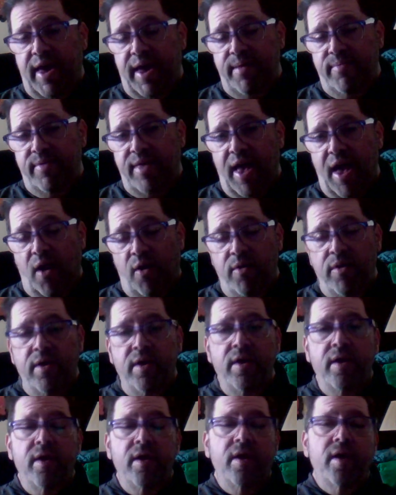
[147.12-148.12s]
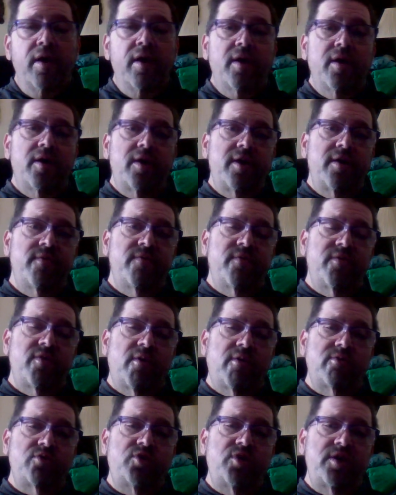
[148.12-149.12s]
down, even
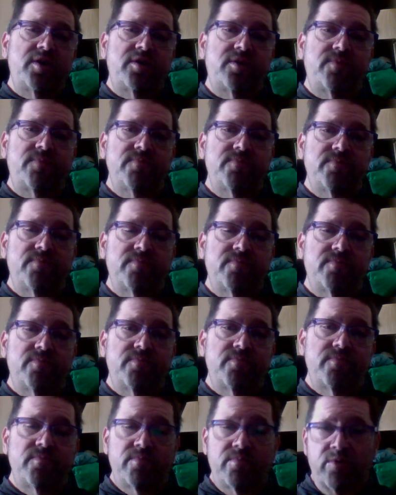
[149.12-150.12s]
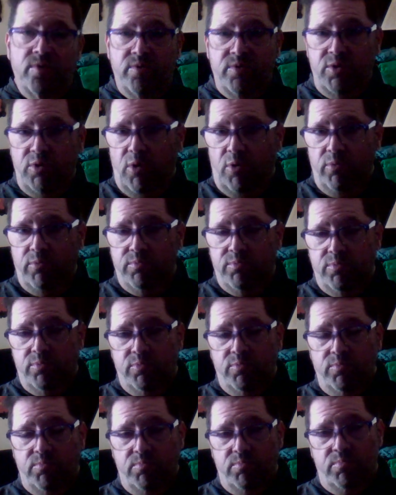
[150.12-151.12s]
though there was no
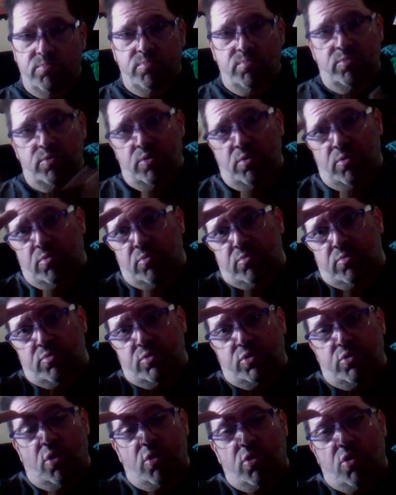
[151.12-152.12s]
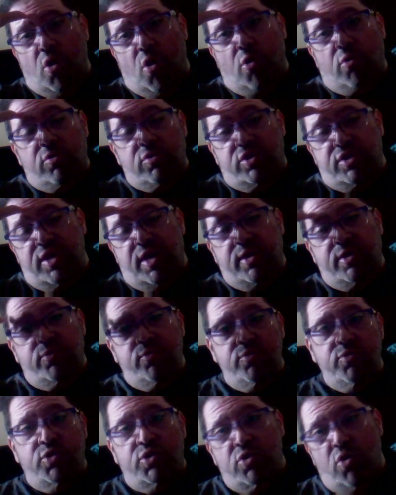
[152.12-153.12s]
so-called
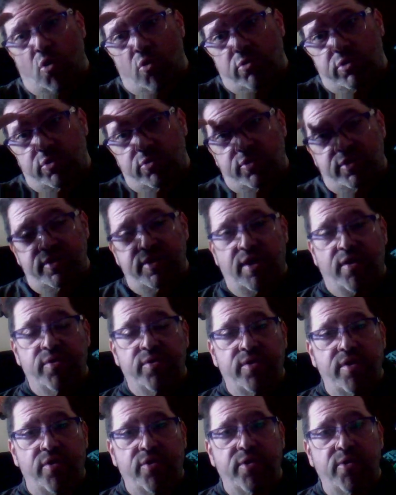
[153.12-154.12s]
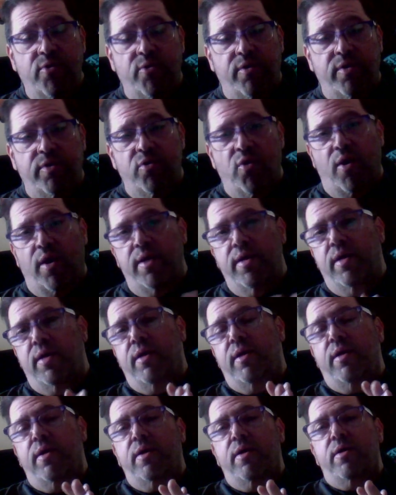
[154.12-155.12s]
sexual jokes. There was nothing going on,
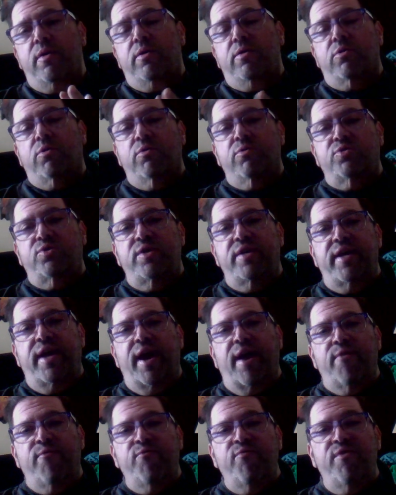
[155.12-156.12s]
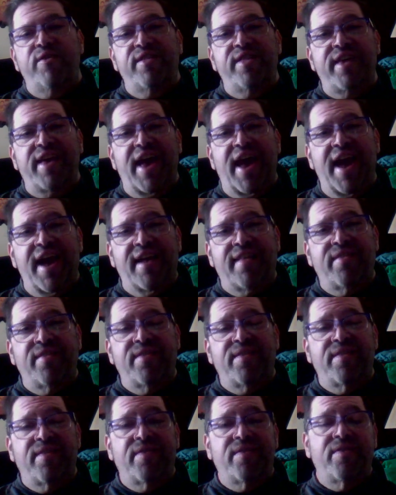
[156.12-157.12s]
so she really had
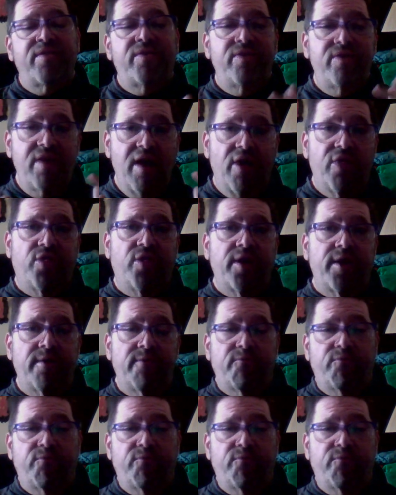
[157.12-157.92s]
nothing